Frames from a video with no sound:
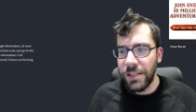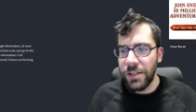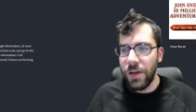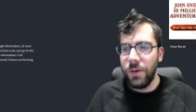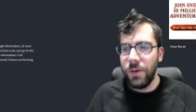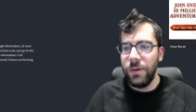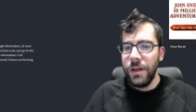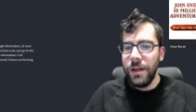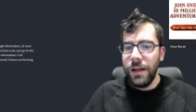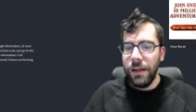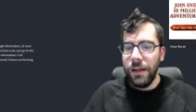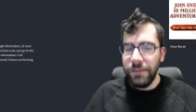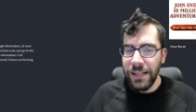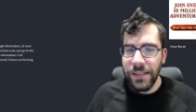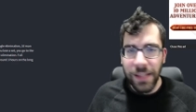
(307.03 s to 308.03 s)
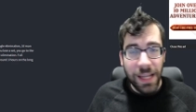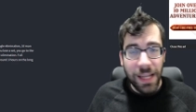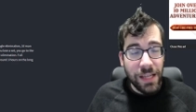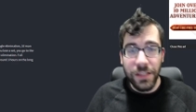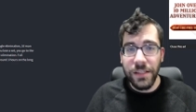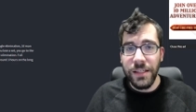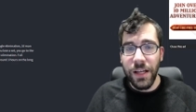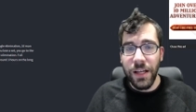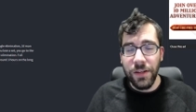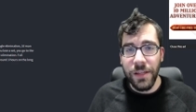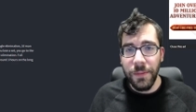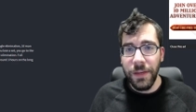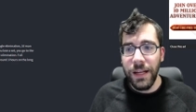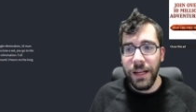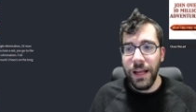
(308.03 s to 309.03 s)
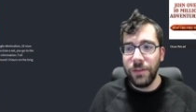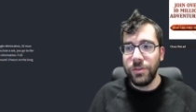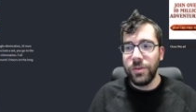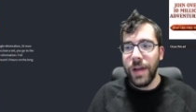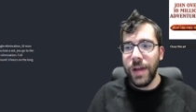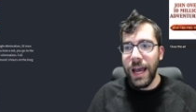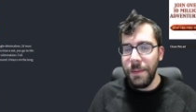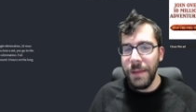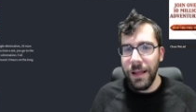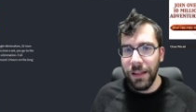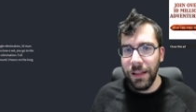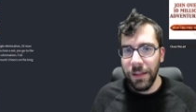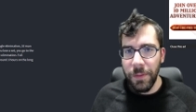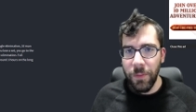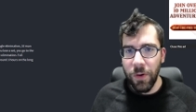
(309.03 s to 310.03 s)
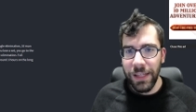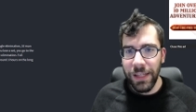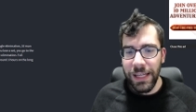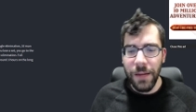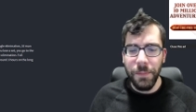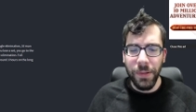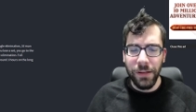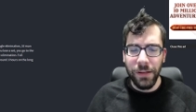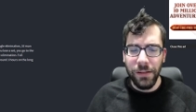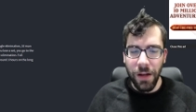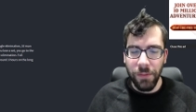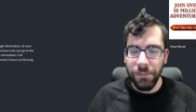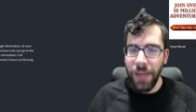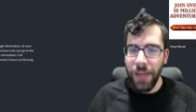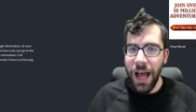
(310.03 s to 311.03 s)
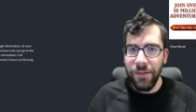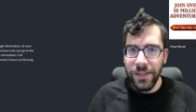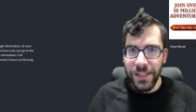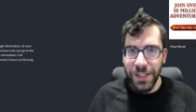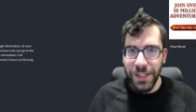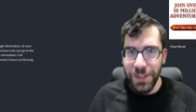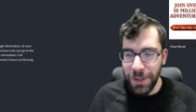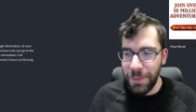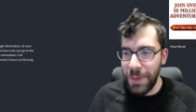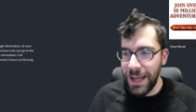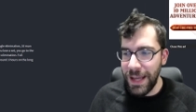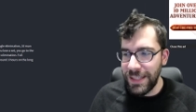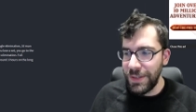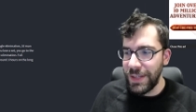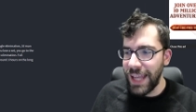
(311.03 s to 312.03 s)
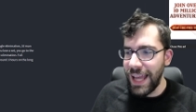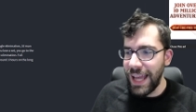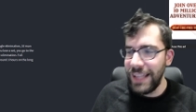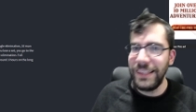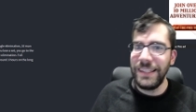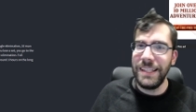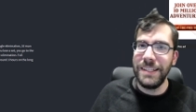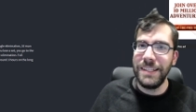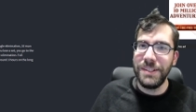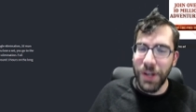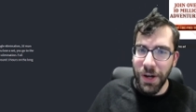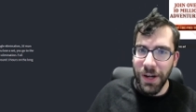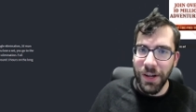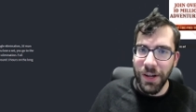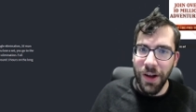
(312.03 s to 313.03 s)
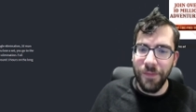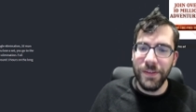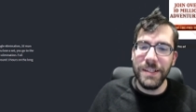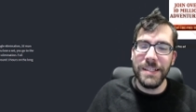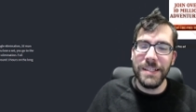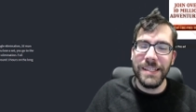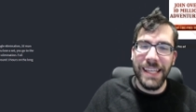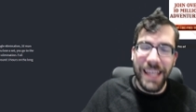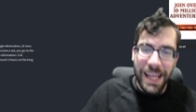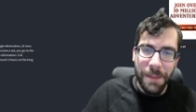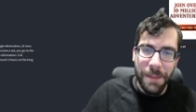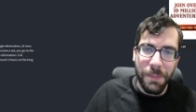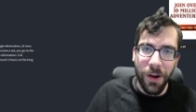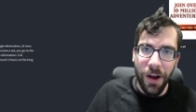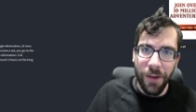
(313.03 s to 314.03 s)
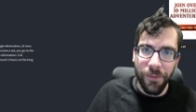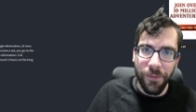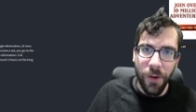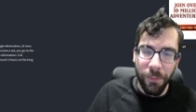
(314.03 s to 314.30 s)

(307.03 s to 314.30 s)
So if that's the case, just tell somebody. I'll try to be a little bit more lenient, but, you know, obviously do the best you can to turn it off and just keep it off.